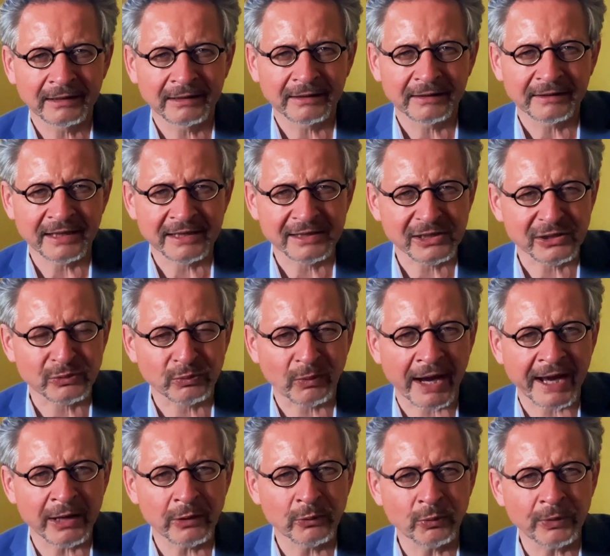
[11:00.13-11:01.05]
This is
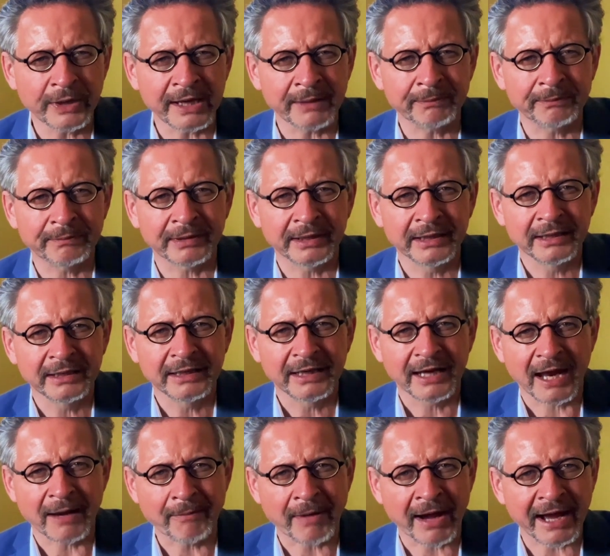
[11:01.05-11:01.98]
why I weep,
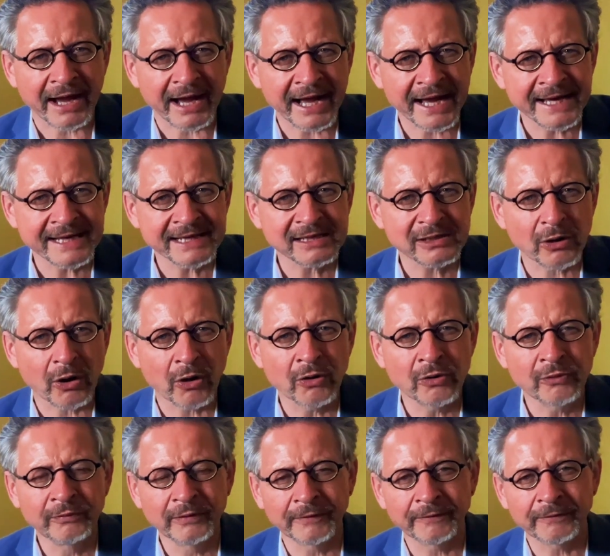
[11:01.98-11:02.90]
and my eyes
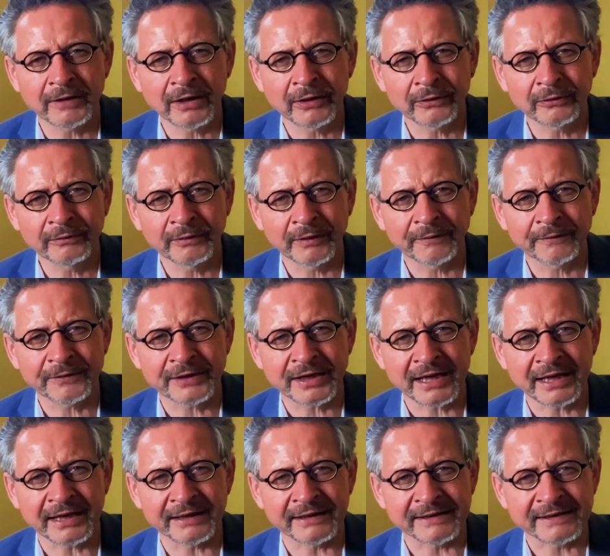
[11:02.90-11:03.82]
overflow with
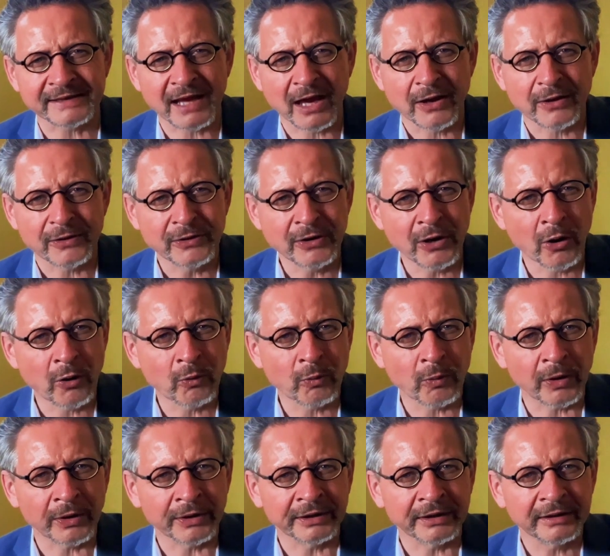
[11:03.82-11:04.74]
tears. No
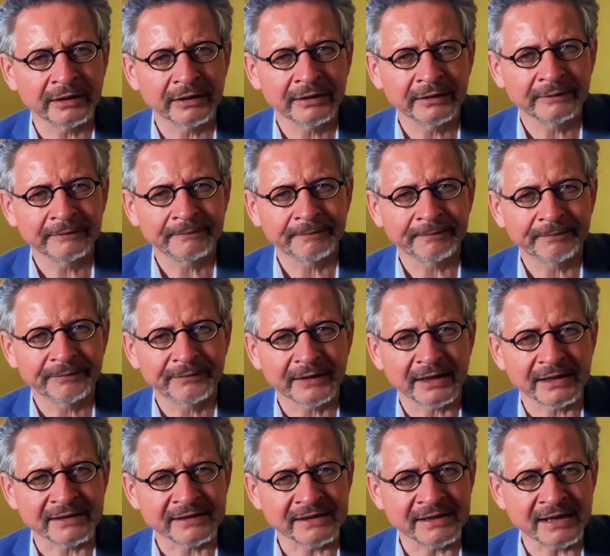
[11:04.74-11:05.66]
one
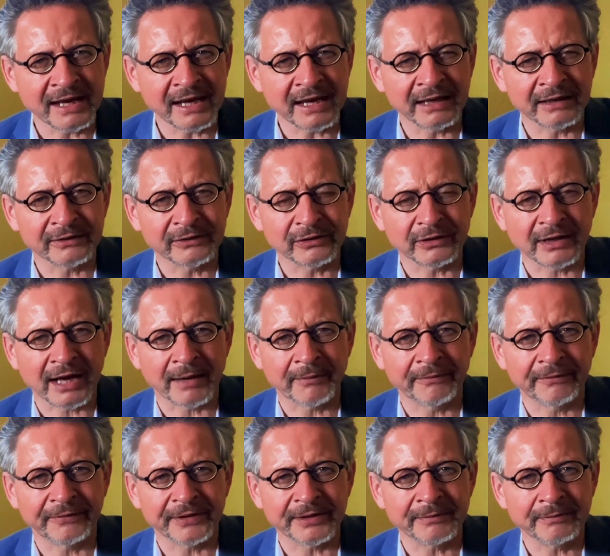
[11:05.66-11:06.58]
is near to
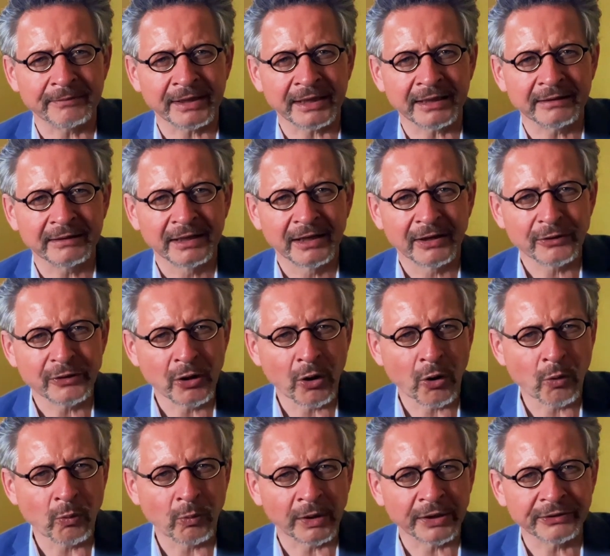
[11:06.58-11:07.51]
comfort me, no
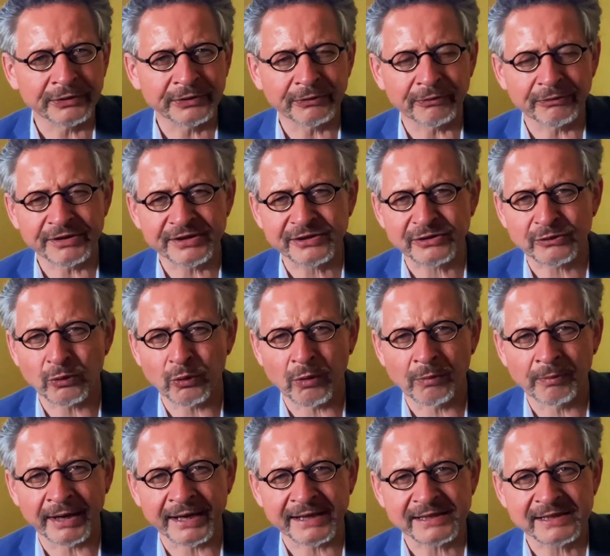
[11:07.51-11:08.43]
one to restore
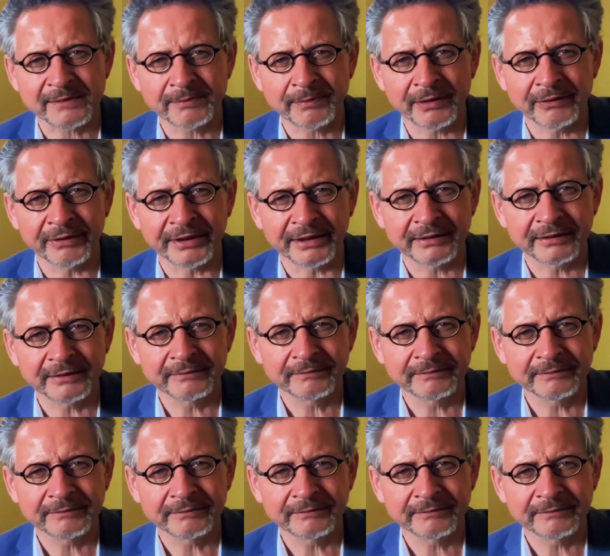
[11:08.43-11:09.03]
my spirit.